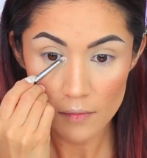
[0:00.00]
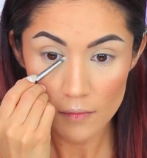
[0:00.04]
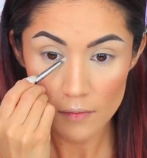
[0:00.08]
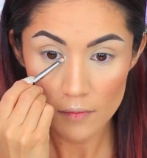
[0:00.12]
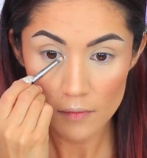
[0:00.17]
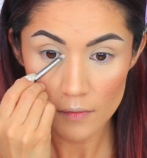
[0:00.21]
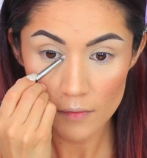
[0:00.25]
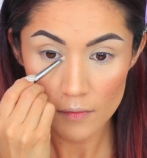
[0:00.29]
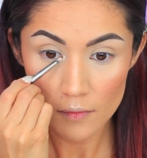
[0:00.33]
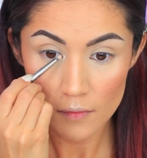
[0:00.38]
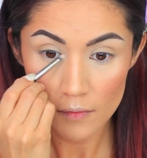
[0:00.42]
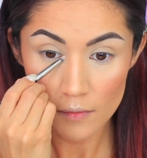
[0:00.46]
I'm
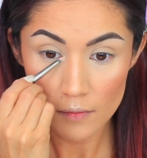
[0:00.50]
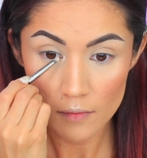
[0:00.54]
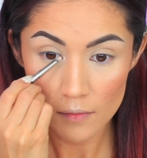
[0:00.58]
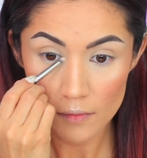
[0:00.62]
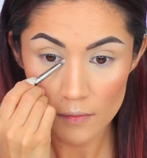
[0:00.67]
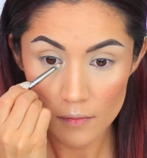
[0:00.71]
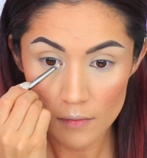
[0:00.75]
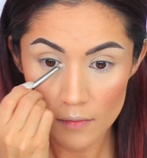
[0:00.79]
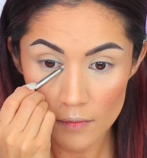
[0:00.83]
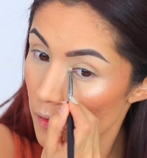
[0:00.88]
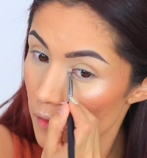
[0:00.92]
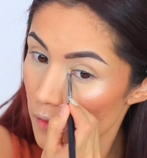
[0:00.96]
going to apply
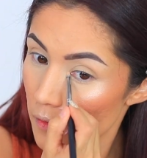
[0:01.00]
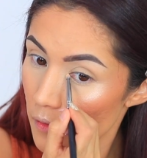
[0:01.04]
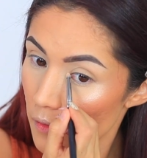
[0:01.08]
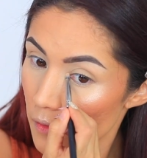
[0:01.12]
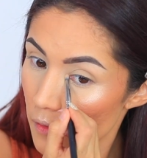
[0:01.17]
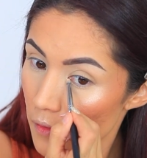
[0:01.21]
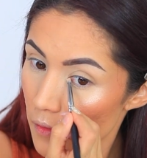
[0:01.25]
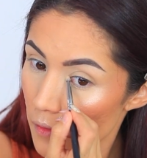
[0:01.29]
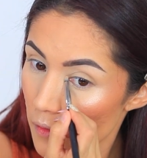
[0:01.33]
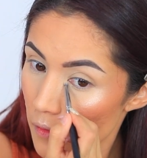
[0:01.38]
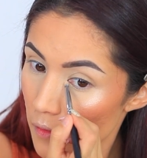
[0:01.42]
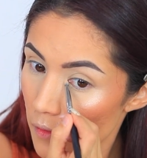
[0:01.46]
some also
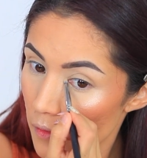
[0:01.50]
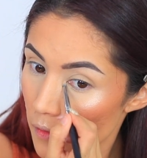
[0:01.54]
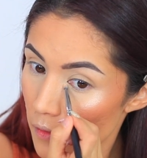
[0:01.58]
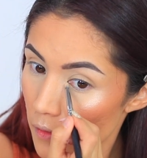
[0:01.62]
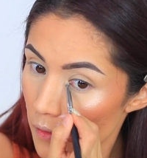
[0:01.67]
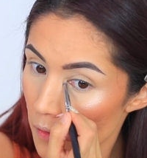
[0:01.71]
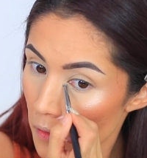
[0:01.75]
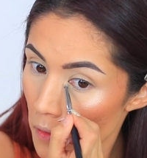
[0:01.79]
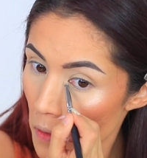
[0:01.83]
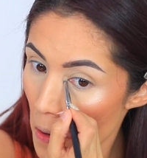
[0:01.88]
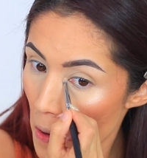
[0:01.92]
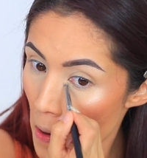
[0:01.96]
to the inner
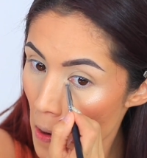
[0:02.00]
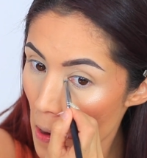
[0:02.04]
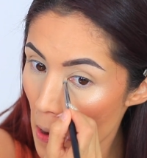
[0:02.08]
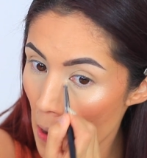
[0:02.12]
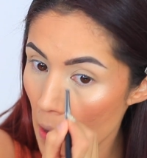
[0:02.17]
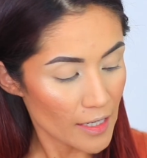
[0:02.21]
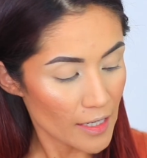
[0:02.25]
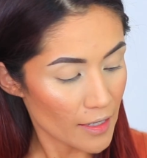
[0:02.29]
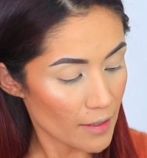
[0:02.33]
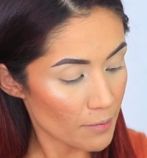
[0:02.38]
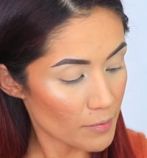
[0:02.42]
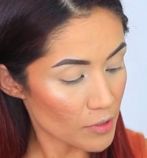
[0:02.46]
corners.
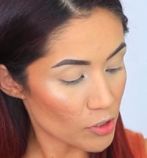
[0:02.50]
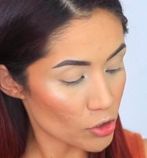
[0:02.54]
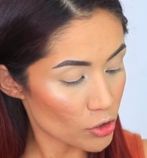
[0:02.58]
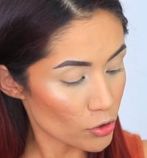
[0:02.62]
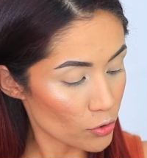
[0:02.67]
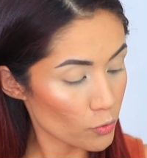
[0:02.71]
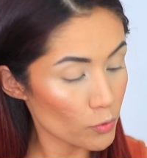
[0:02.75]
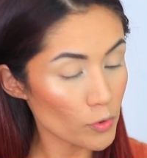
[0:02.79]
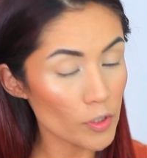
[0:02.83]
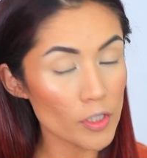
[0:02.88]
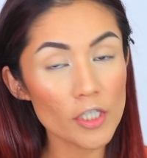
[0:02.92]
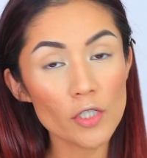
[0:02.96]
I'm going to
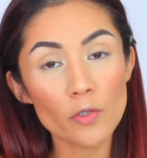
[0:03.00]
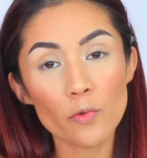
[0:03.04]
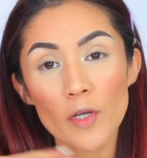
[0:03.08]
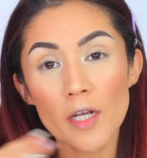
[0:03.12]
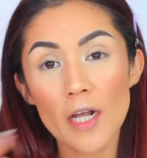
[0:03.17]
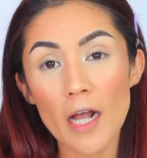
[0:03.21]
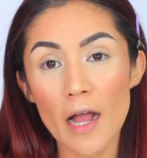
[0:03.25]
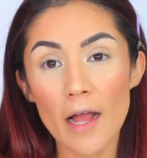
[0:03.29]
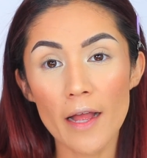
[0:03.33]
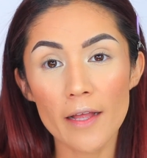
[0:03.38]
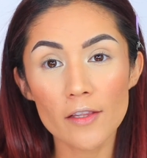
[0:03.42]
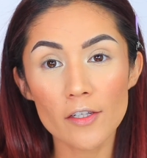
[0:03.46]
do a really
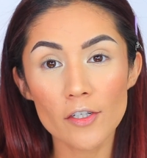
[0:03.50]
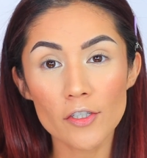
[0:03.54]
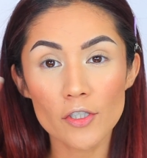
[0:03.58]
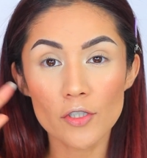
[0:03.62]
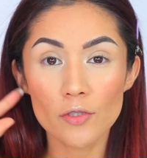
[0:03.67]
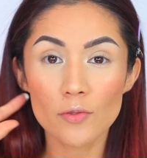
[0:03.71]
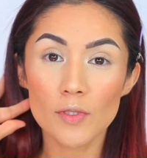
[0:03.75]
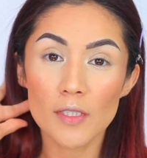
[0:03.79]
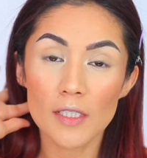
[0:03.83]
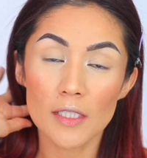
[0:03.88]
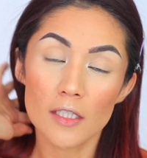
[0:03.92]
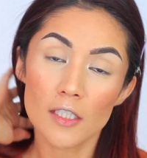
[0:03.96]
quick eye look
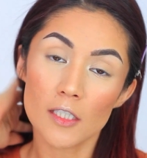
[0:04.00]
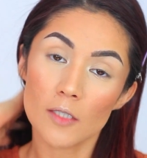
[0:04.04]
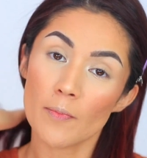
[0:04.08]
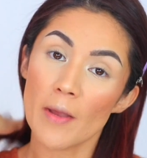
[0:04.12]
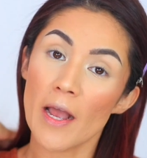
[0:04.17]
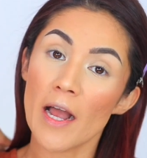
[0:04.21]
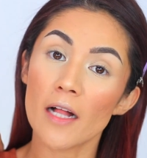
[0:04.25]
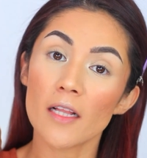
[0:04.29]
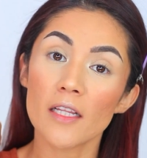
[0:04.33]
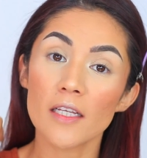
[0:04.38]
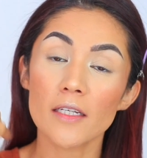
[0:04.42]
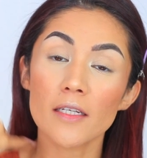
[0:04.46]
using this
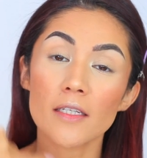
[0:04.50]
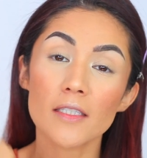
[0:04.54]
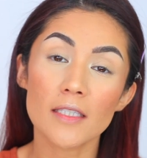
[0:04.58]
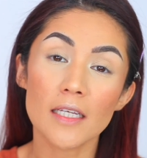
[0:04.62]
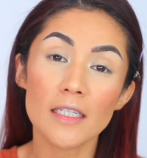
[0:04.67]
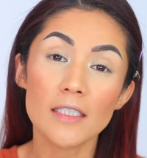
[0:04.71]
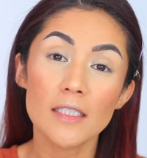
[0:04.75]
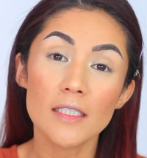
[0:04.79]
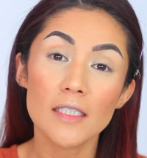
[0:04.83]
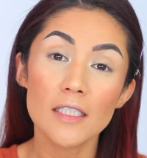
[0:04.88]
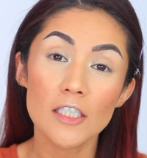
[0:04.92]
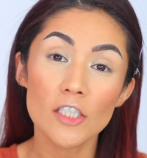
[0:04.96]
palette, because
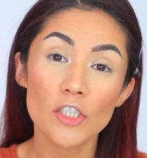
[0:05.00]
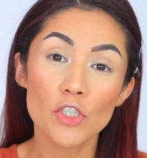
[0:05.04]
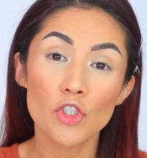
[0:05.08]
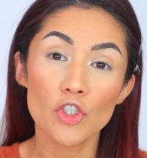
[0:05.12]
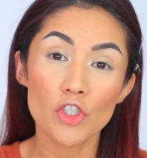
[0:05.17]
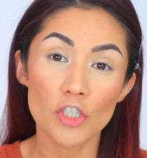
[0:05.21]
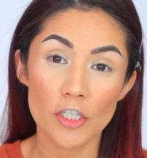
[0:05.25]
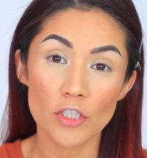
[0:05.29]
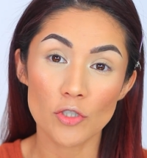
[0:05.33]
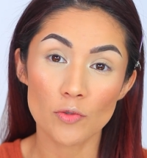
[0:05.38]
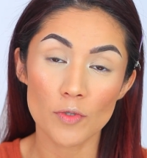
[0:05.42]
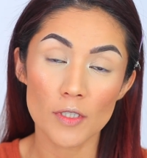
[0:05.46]
I did
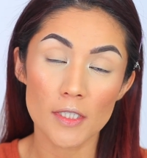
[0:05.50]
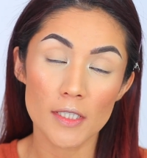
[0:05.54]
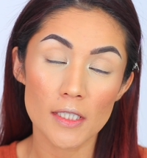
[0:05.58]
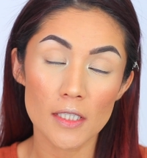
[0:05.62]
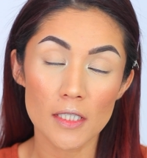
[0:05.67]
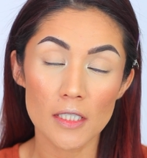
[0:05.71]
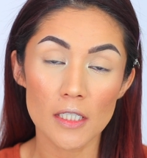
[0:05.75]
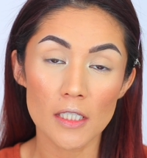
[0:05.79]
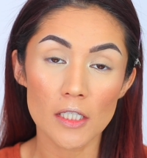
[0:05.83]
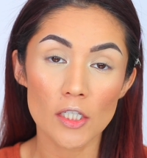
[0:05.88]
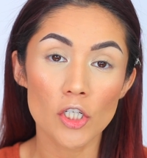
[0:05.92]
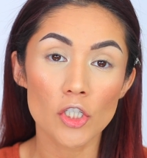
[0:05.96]
just
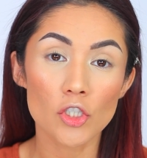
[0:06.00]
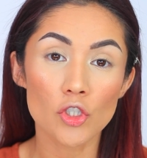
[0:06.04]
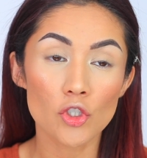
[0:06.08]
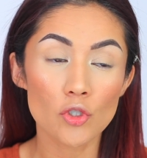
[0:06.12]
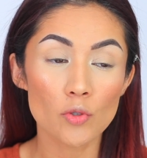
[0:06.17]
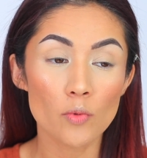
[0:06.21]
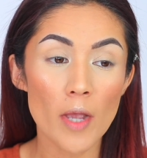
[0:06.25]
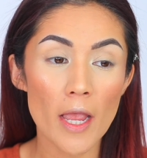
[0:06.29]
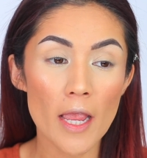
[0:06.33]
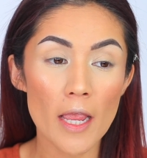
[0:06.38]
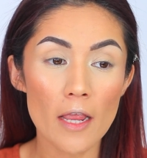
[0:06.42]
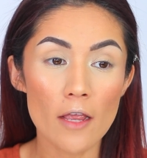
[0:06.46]
recently
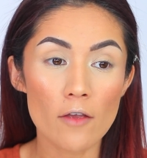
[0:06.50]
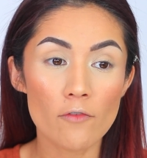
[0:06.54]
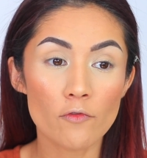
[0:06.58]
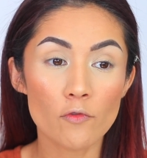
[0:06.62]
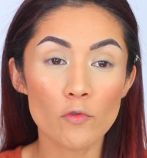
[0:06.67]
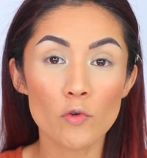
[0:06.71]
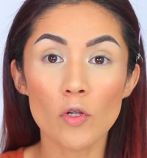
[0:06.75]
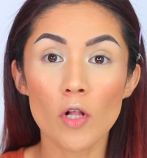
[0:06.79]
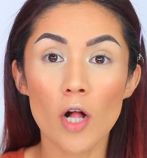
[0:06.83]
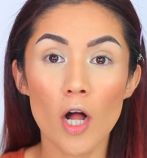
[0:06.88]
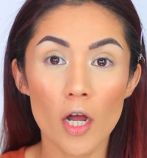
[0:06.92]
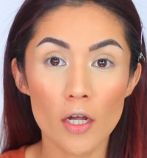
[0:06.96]
do a
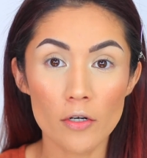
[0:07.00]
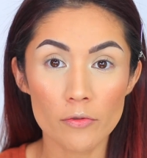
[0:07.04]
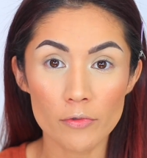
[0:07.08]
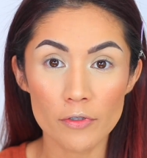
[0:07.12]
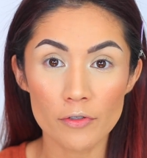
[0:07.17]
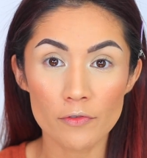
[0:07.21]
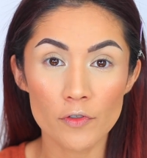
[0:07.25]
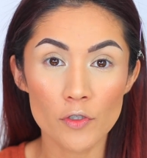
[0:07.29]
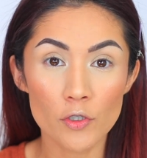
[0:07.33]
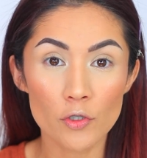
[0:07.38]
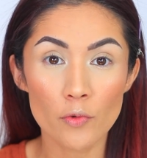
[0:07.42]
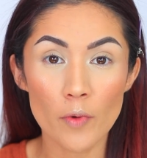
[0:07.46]
full-on
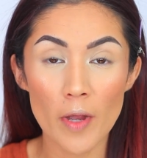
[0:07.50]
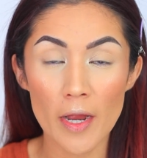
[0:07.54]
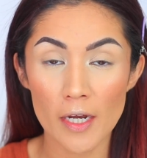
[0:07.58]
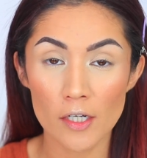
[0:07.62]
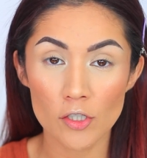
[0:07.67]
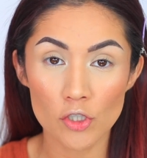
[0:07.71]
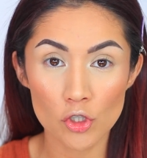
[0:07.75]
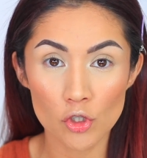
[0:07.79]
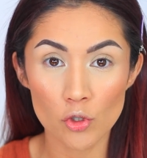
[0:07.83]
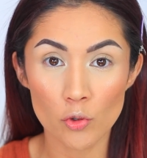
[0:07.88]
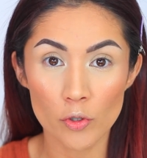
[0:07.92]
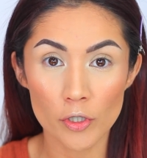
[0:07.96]
review
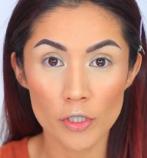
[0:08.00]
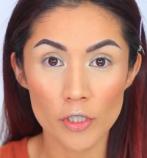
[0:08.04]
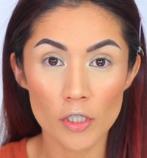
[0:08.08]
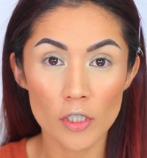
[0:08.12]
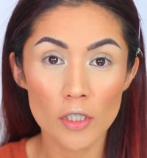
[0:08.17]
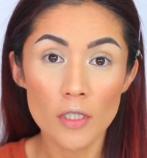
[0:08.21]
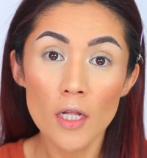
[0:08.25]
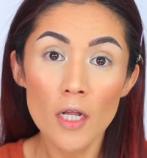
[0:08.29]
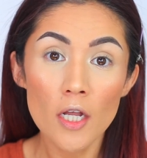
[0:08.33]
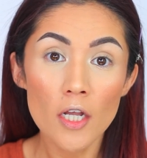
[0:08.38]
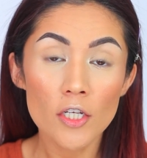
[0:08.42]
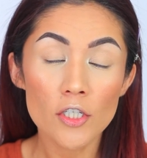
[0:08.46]
and
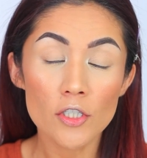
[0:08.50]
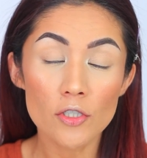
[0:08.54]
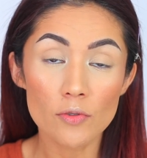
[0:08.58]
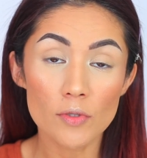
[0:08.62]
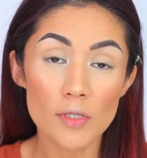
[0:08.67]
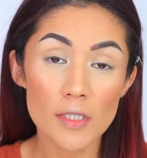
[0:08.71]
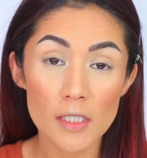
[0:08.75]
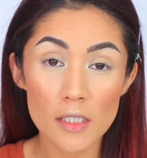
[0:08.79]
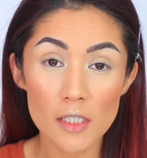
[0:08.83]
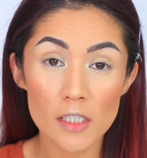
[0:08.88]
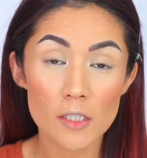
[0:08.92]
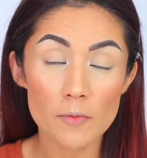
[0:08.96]
tutorial
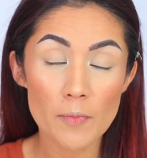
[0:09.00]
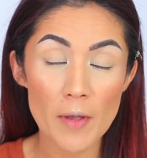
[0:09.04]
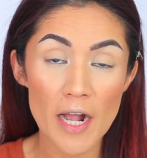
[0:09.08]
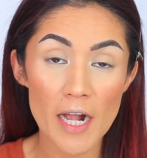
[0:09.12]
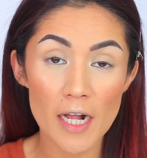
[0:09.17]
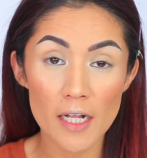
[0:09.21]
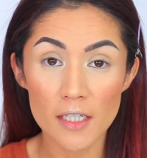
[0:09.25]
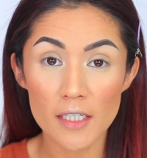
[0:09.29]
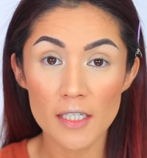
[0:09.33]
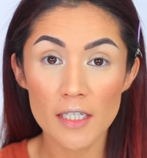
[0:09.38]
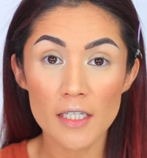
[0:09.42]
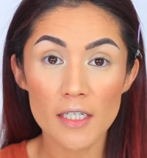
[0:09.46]
using this
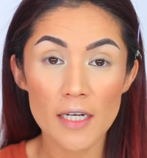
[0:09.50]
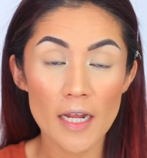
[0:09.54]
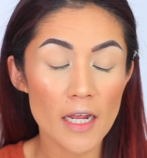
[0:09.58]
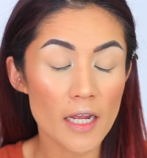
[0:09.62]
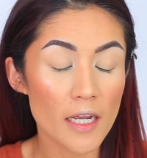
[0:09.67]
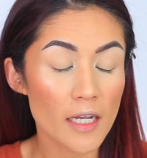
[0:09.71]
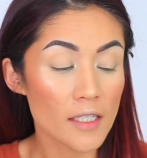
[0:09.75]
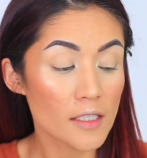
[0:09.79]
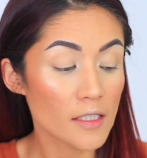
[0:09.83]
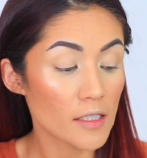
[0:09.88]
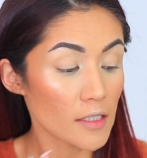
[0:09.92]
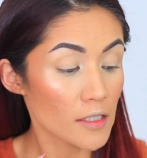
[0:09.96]
palette,
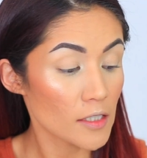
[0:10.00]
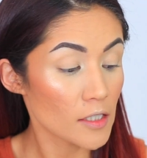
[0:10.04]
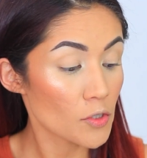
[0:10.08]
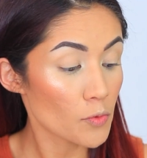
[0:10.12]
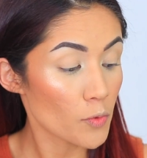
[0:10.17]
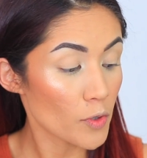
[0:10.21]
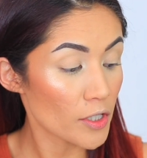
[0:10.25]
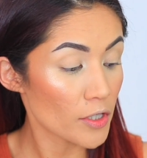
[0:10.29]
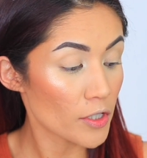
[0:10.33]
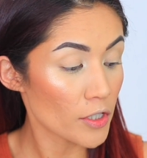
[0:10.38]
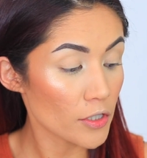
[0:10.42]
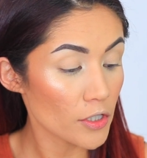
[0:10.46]
and this is
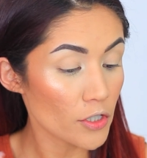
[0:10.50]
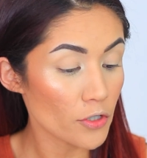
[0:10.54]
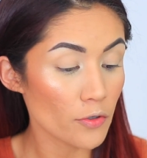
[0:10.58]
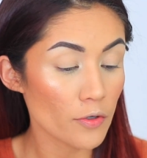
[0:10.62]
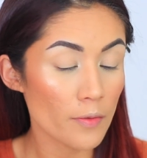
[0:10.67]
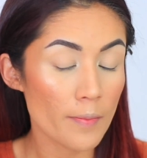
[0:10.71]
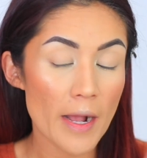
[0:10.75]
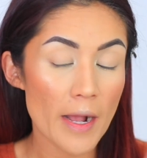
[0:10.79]
one of their newer